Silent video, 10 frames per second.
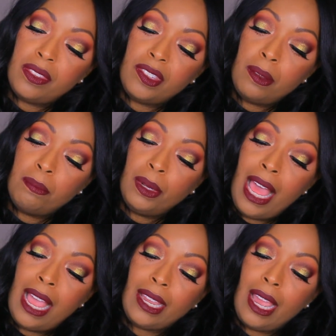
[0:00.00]
some
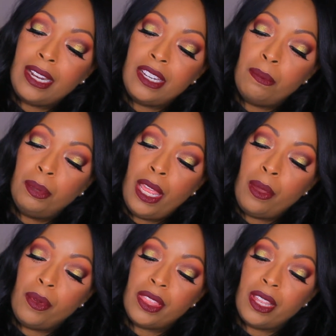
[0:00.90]
black. I did play
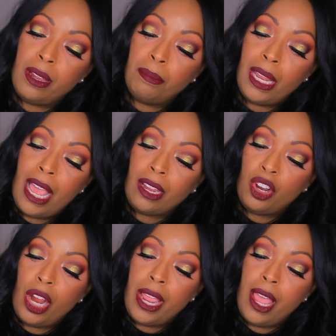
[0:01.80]
with it, a black
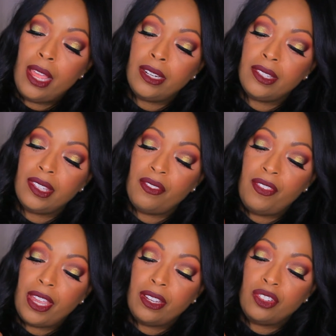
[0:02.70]
crayon, to see if
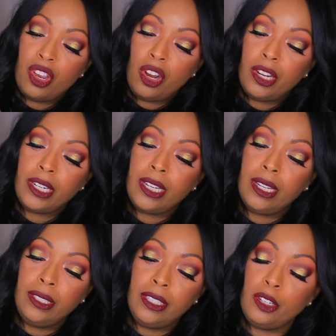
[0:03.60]
I could darken it
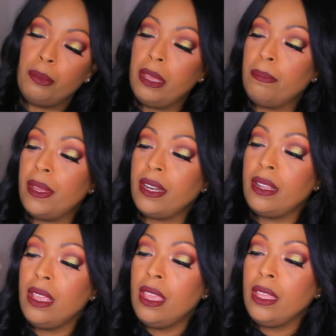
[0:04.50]
a little bit, but
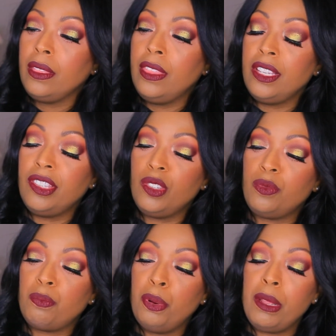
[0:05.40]
this is
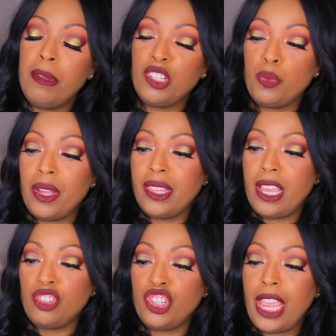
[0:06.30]
pretty much what
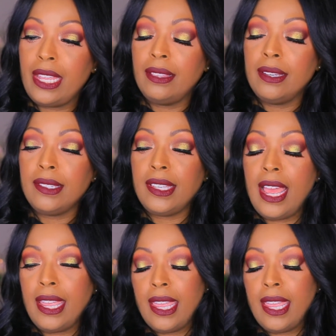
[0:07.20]
that shade looks like.